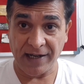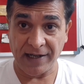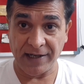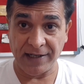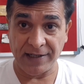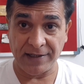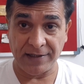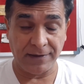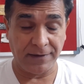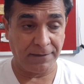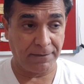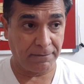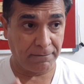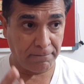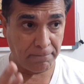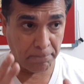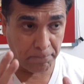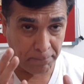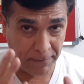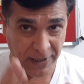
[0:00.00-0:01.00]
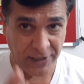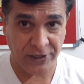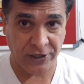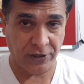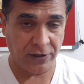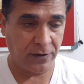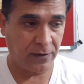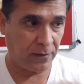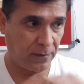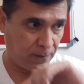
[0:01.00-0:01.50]
it
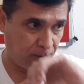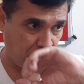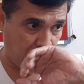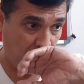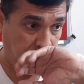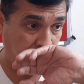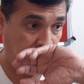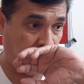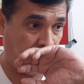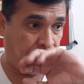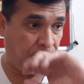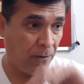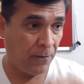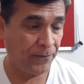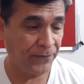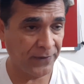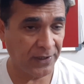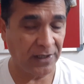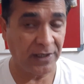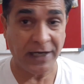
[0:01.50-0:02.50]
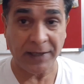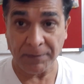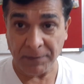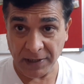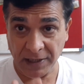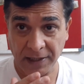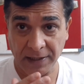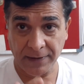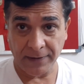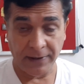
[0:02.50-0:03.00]
better, let
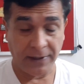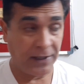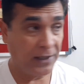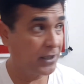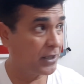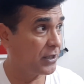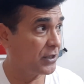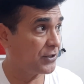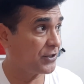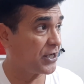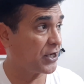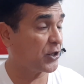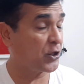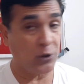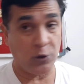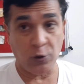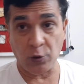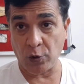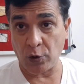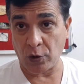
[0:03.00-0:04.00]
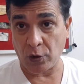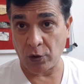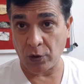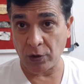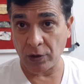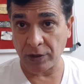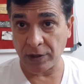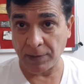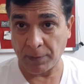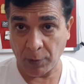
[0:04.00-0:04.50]
me take you to
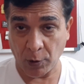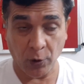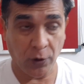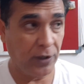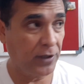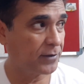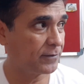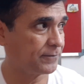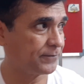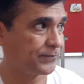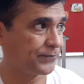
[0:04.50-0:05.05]
the board